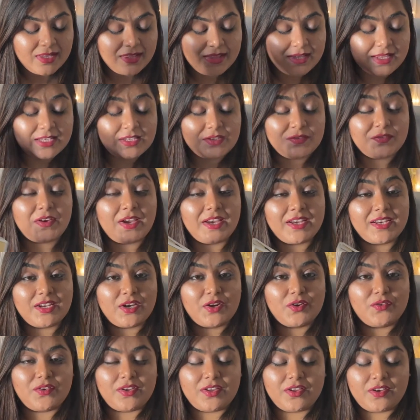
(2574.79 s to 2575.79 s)
Let's find
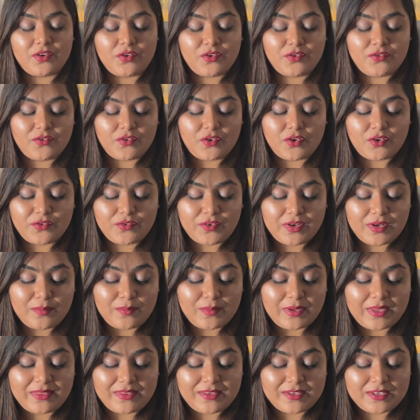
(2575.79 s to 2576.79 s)
out whether you've already
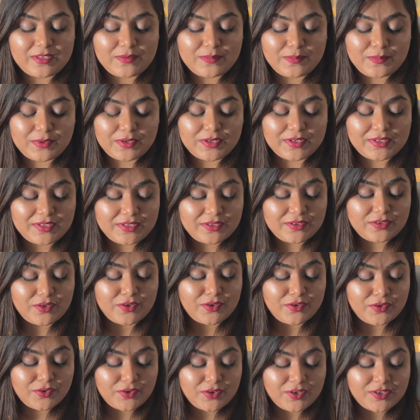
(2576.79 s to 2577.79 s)
met this person
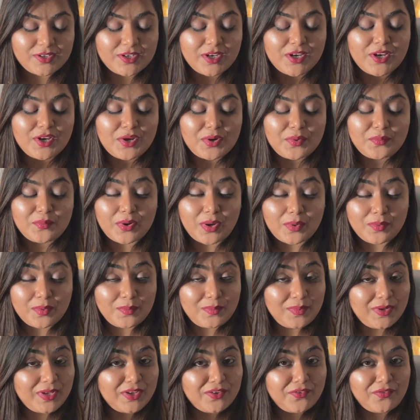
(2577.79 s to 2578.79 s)
or not.
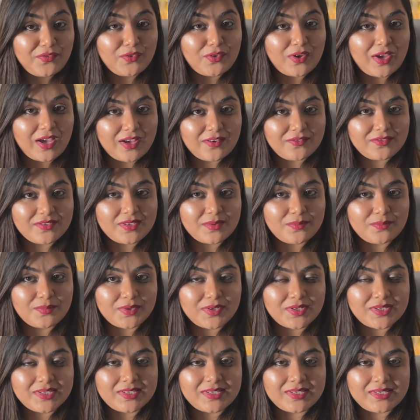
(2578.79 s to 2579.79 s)
Probably if you have some
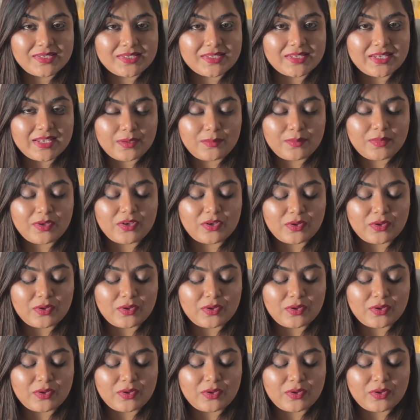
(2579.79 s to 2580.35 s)
person's name in